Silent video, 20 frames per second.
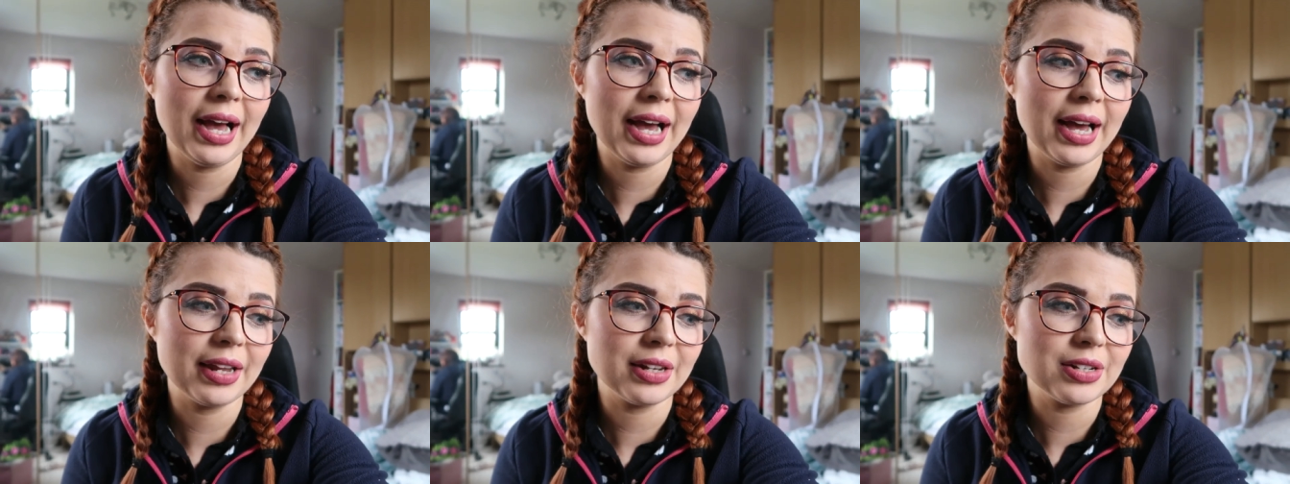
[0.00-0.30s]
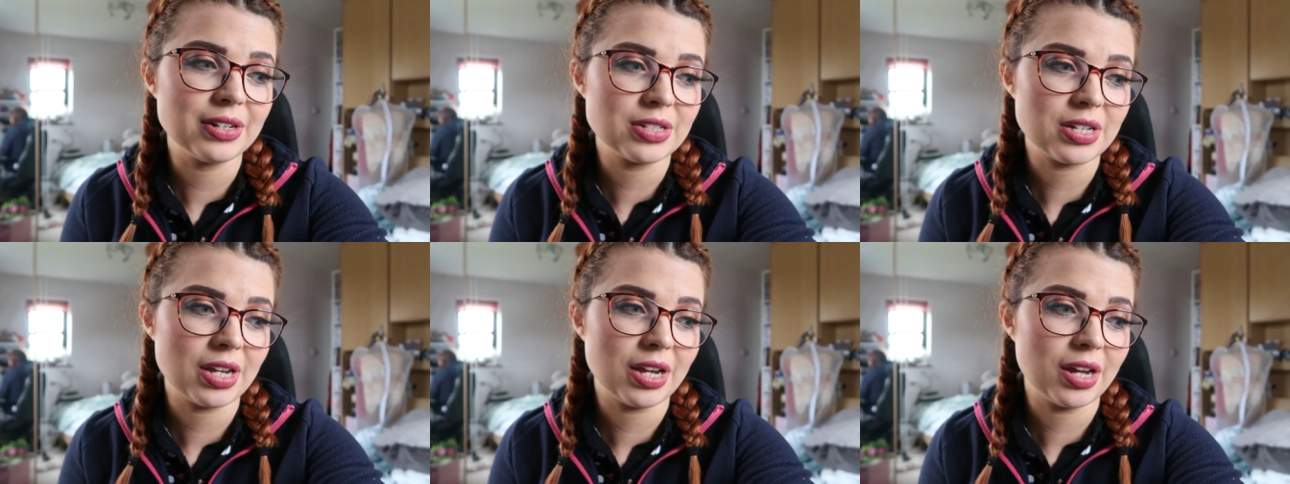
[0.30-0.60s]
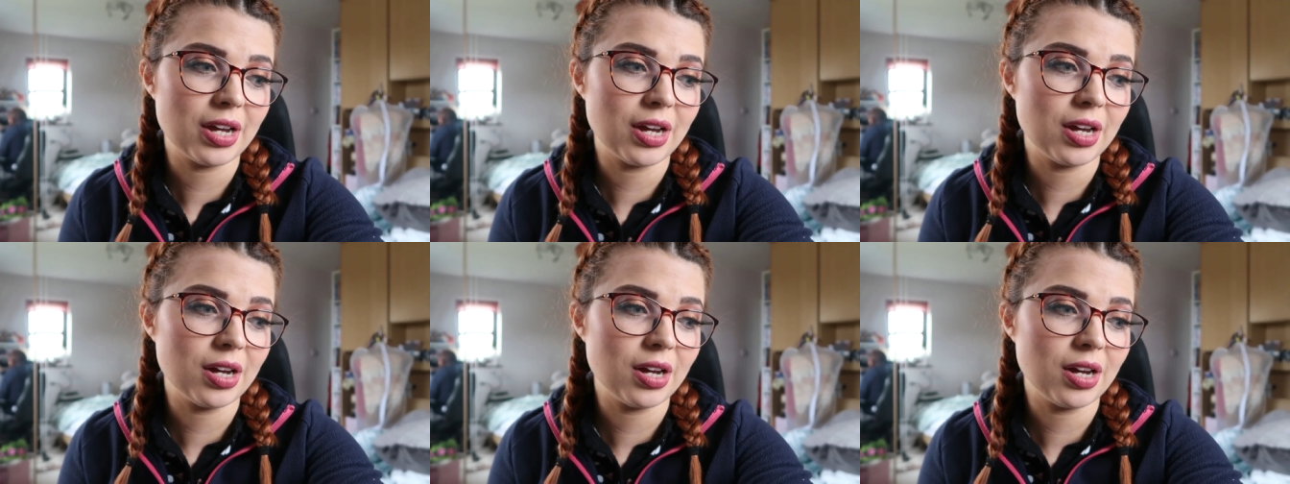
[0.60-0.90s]
and
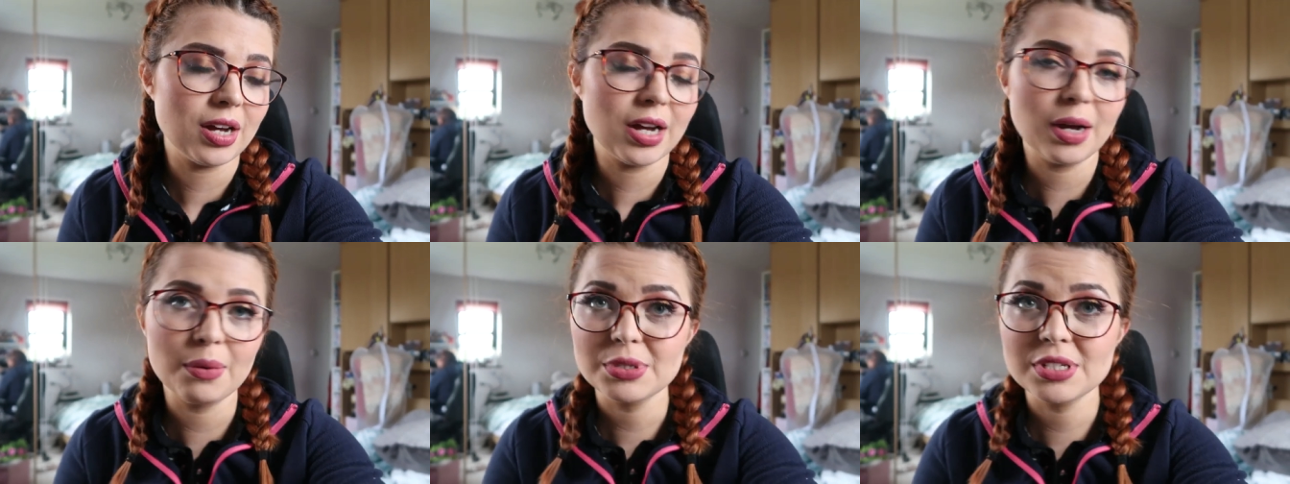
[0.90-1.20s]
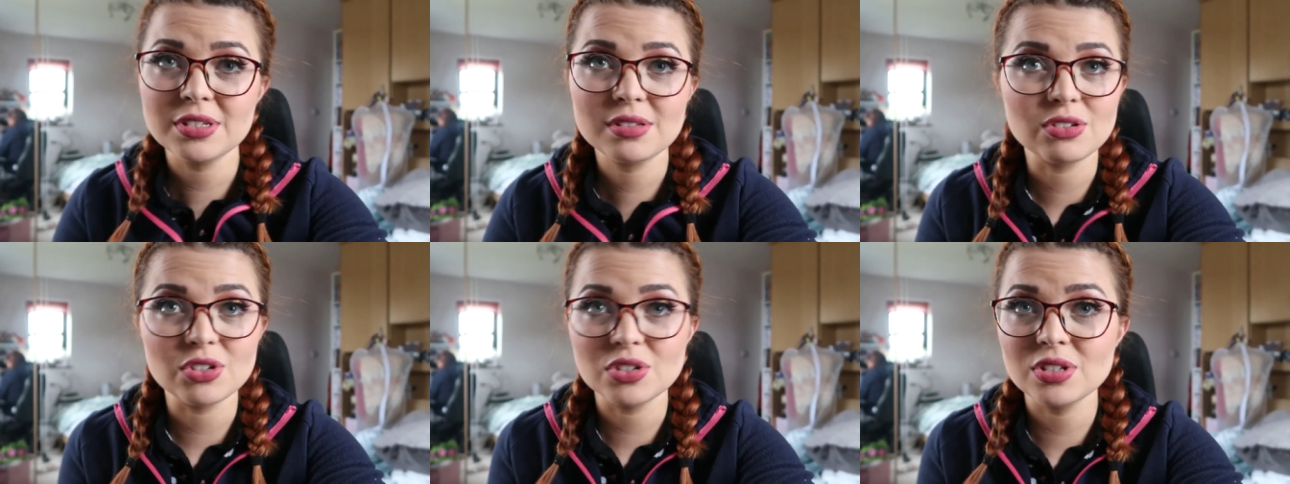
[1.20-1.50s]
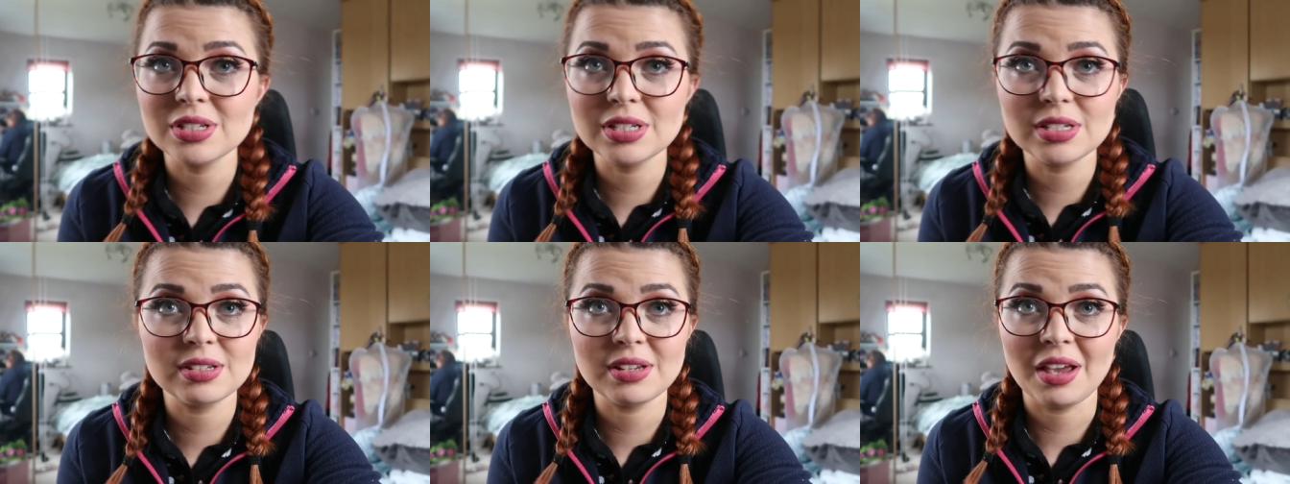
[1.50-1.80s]
I was
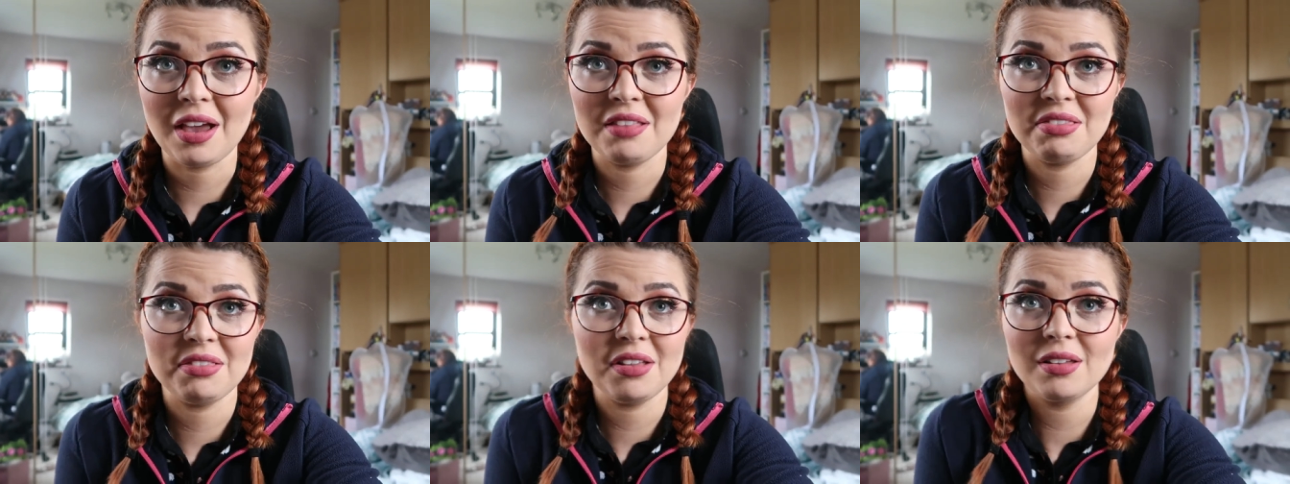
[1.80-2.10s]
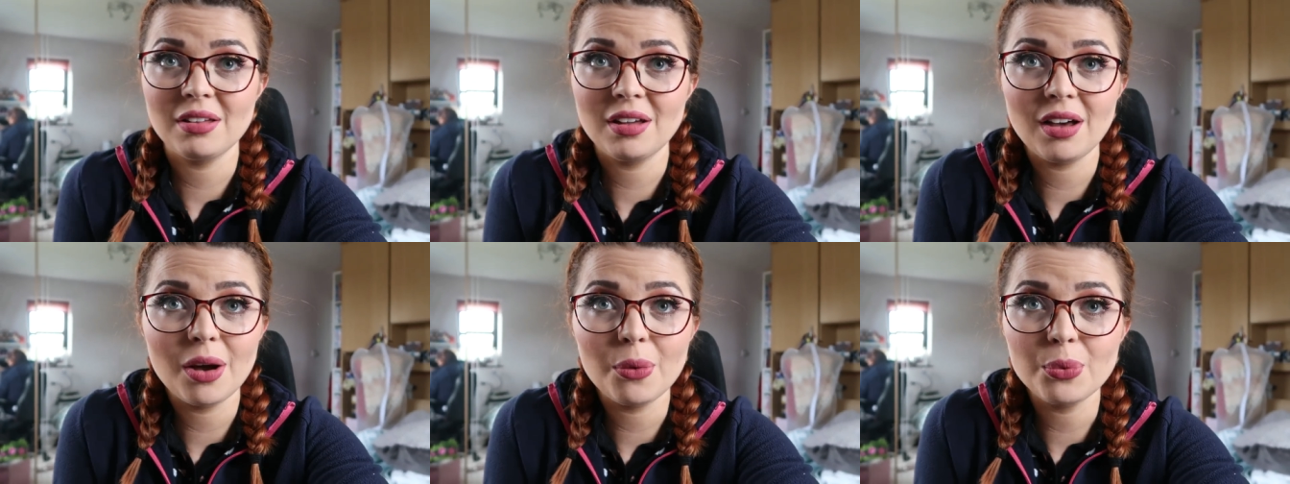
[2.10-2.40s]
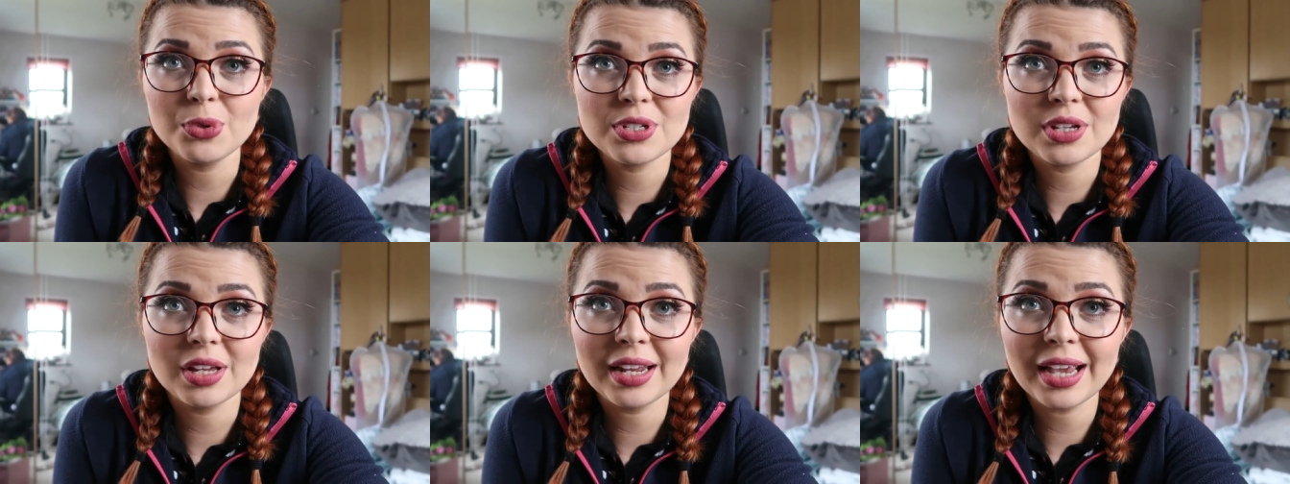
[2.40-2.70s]
just scared that I
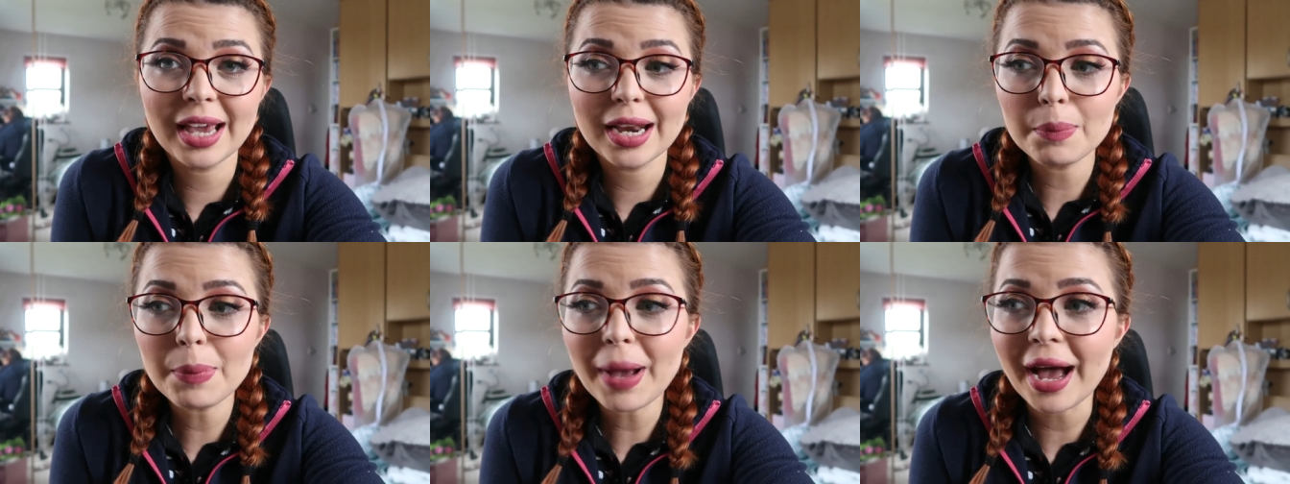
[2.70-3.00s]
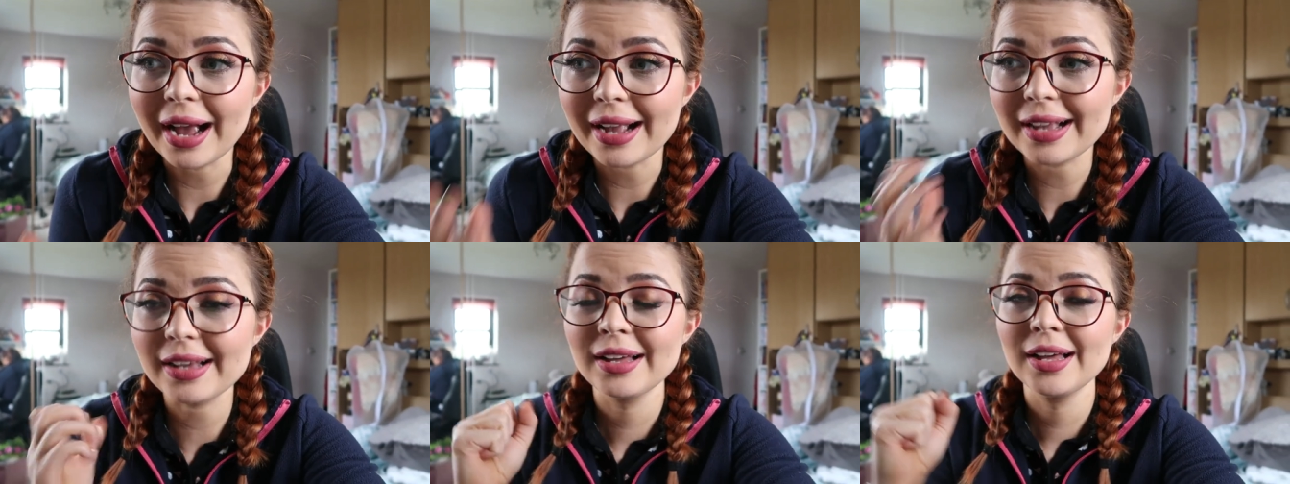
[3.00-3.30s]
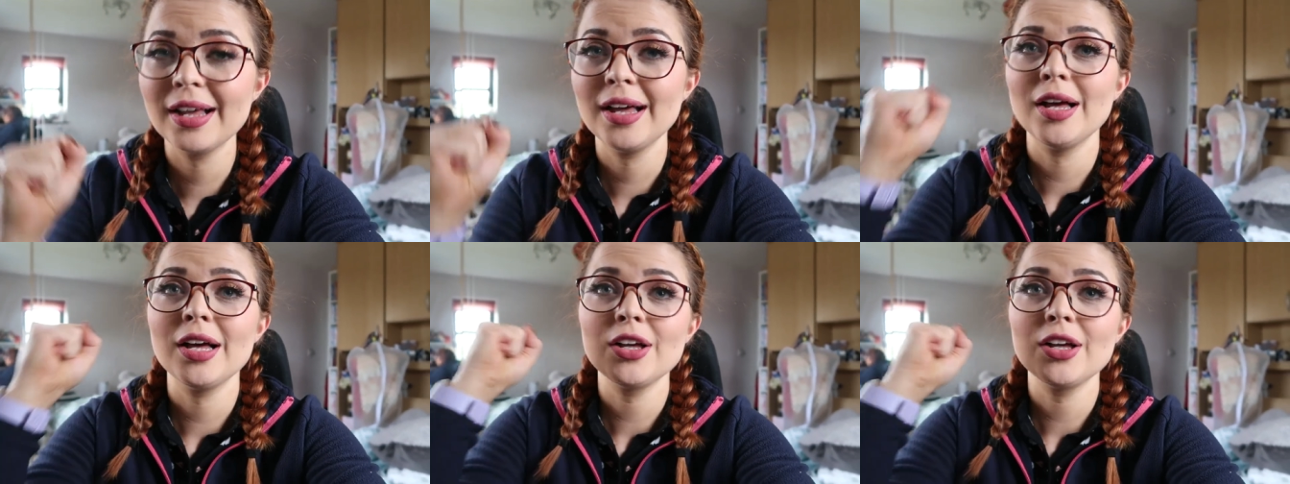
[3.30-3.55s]
wasn't going to get it back.